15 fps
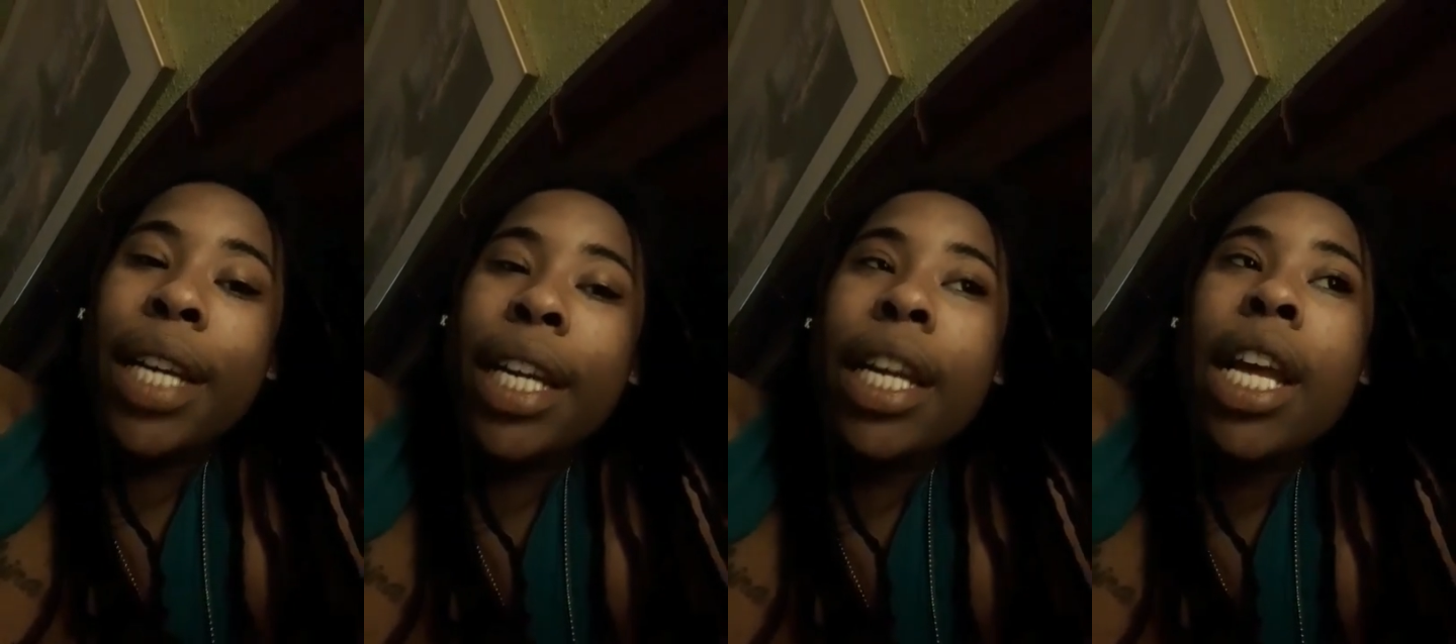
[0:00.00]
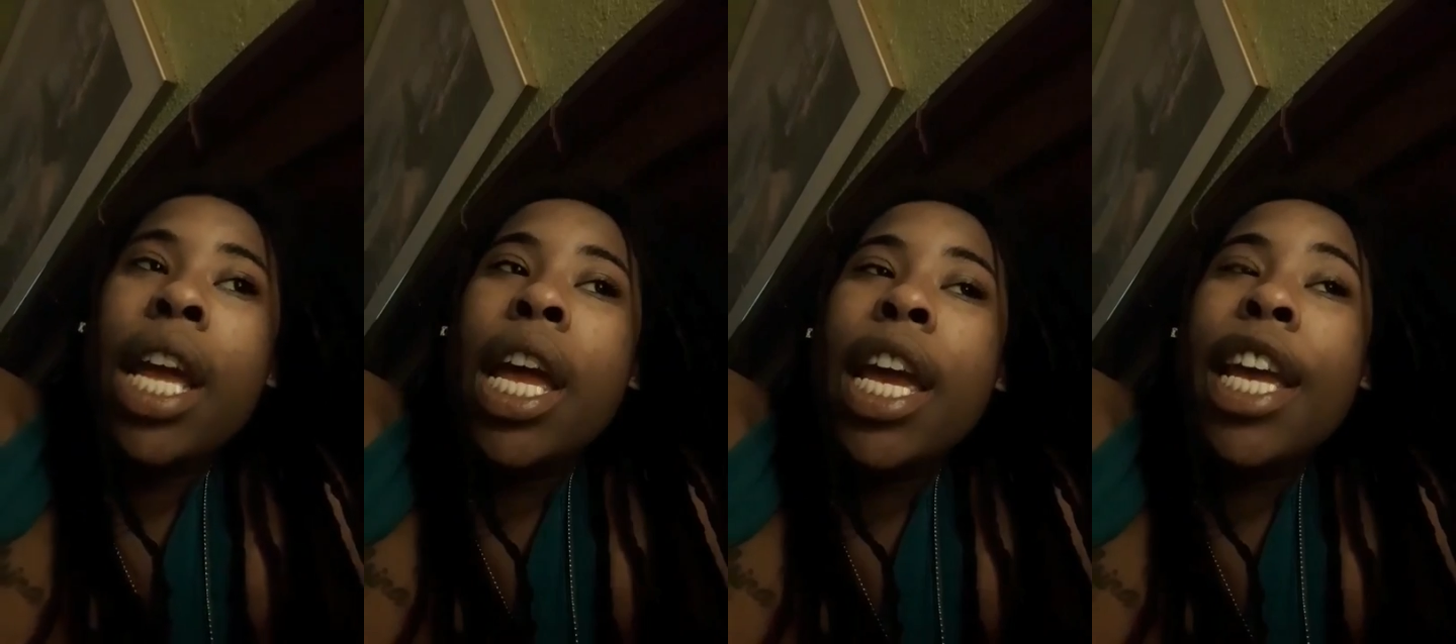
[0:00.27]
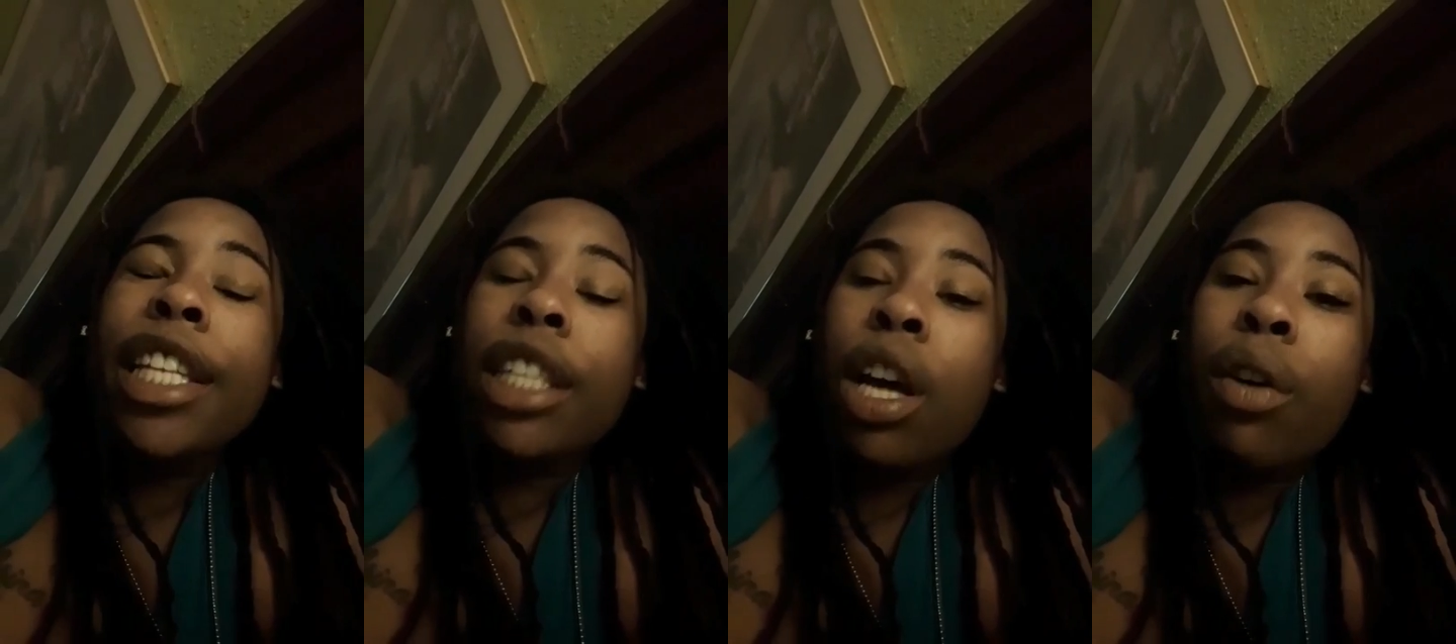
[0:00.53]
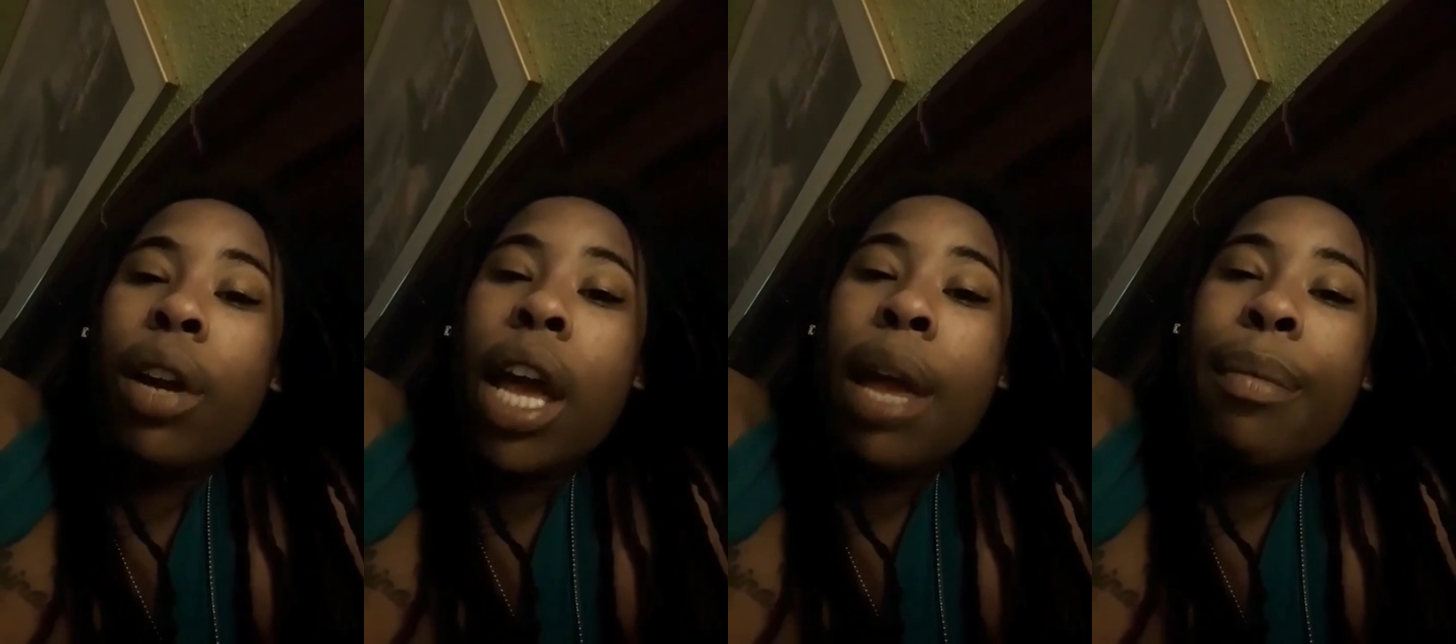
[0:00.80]
But
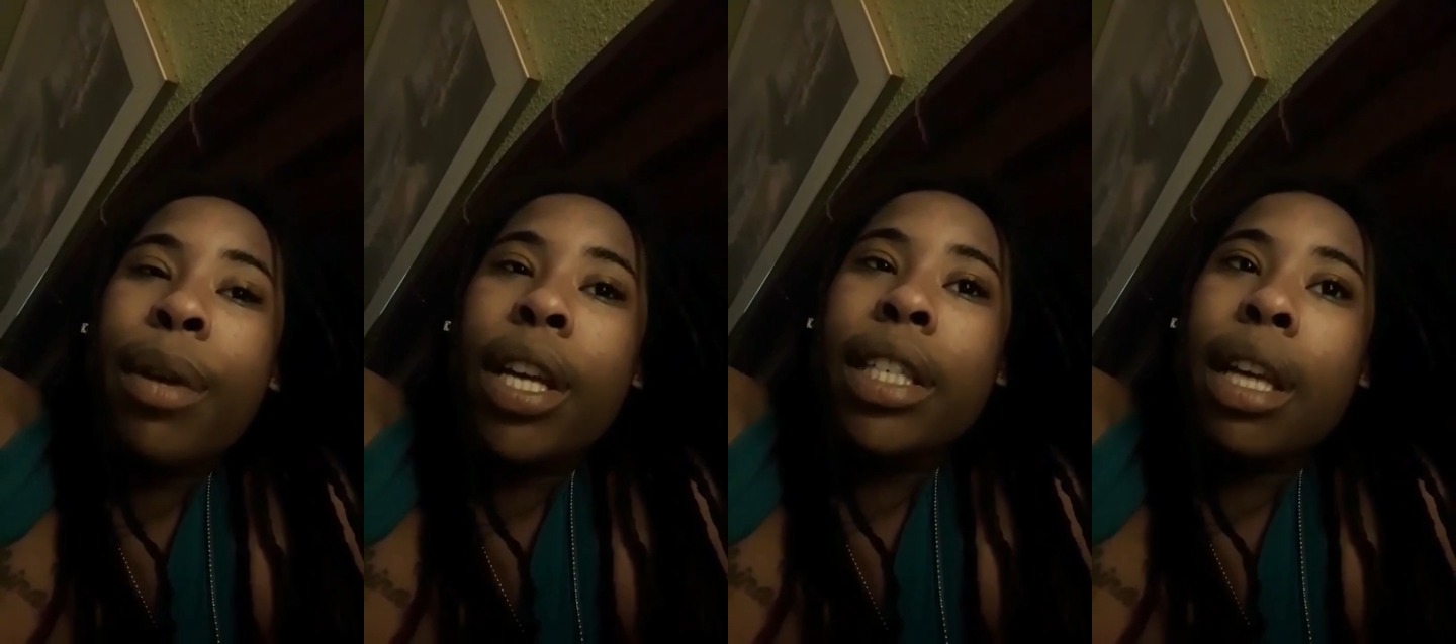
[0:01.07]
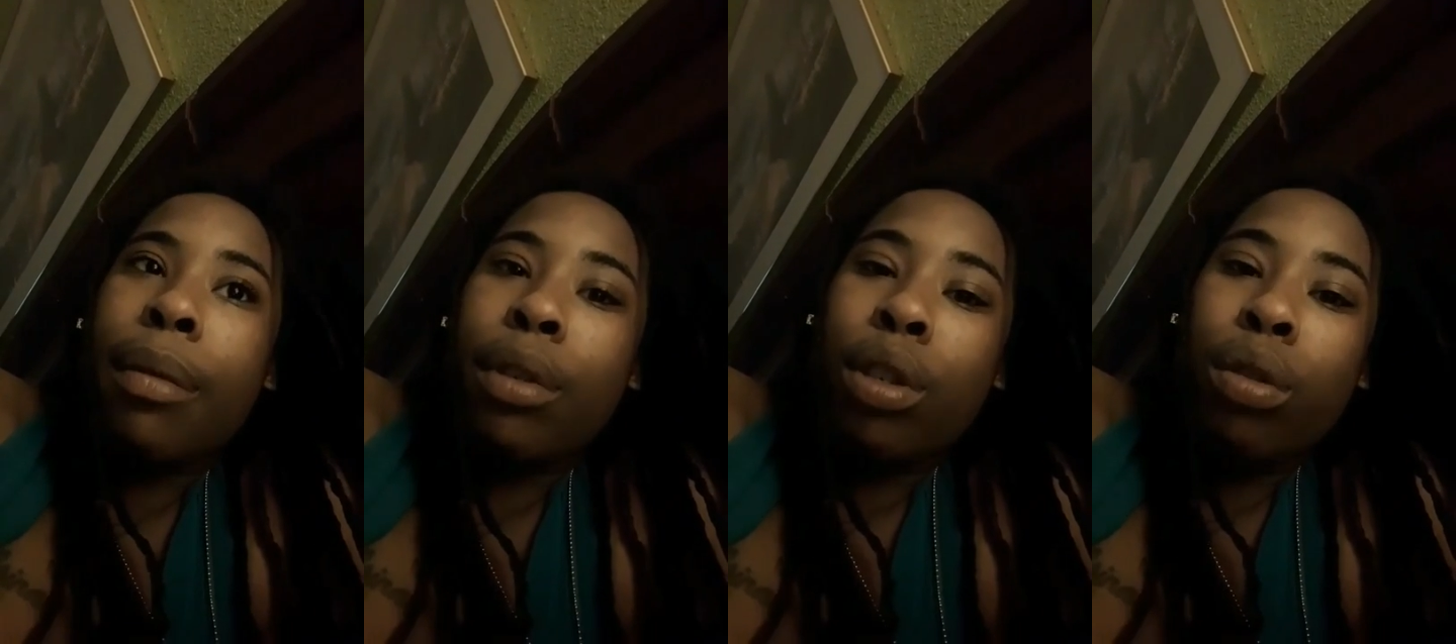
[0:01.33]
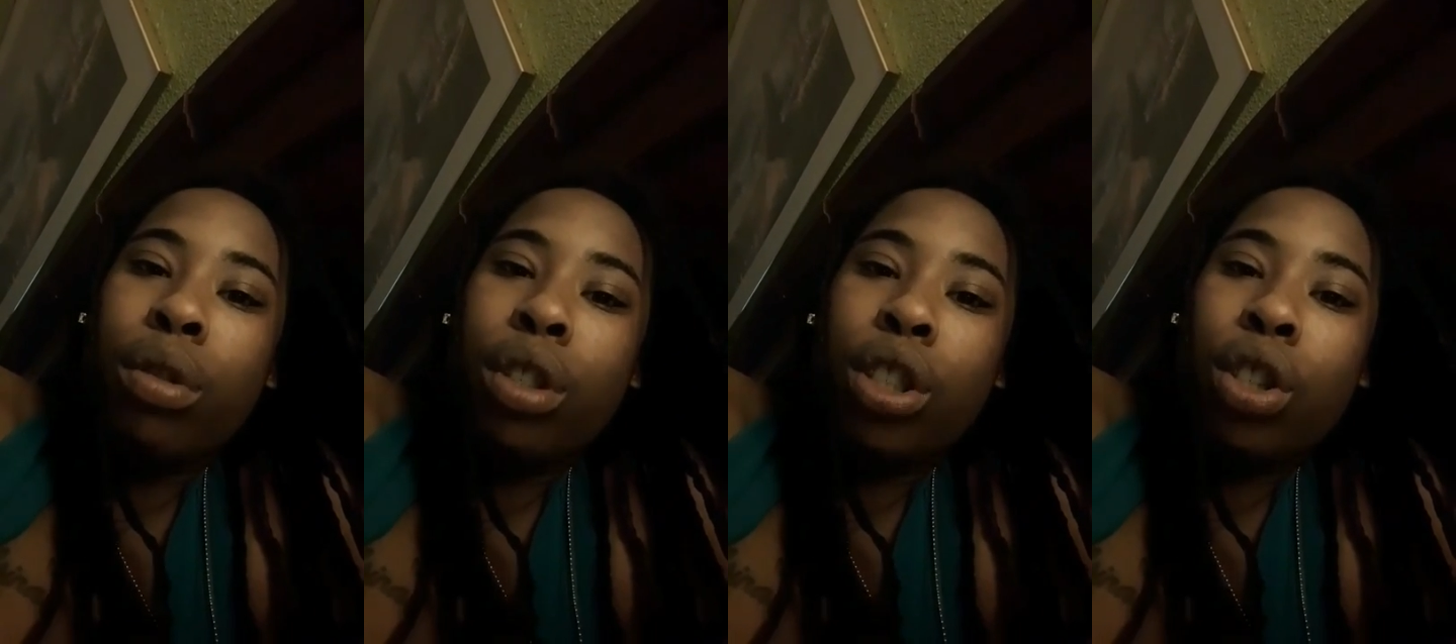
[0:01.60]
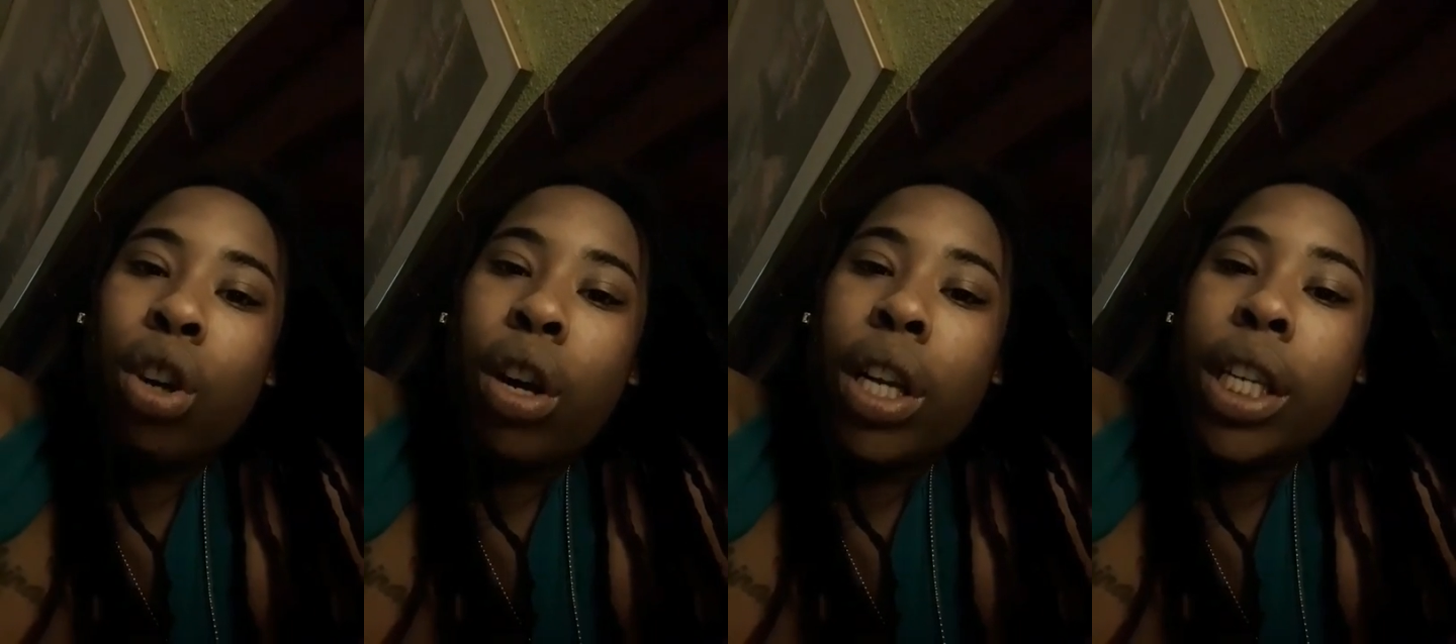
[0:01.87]
it's okay because I'm new
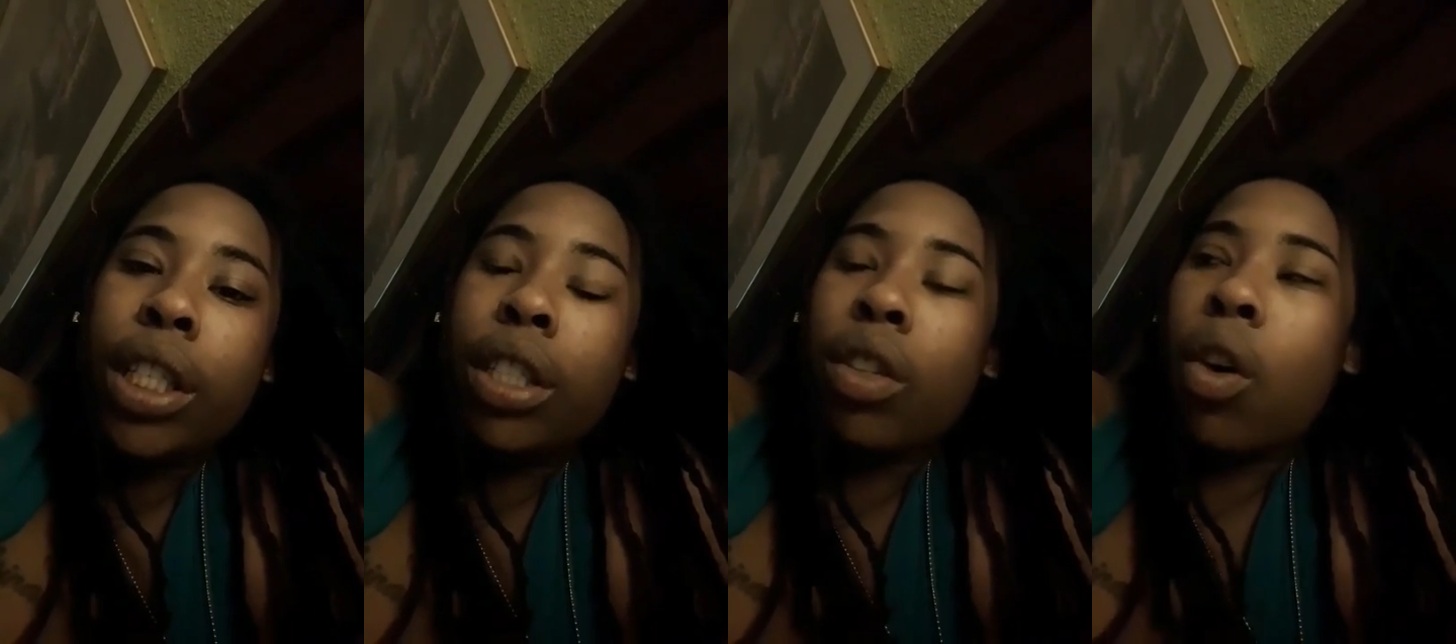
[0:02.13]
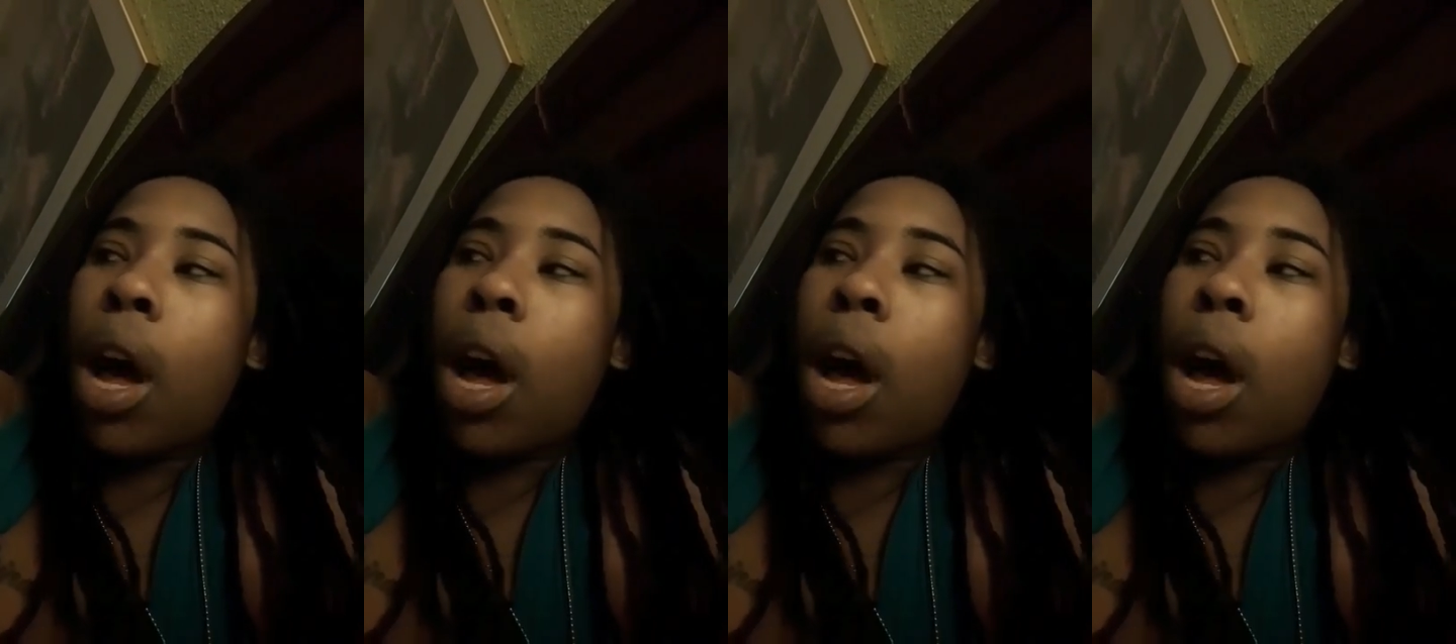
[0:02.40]
to Charlotte,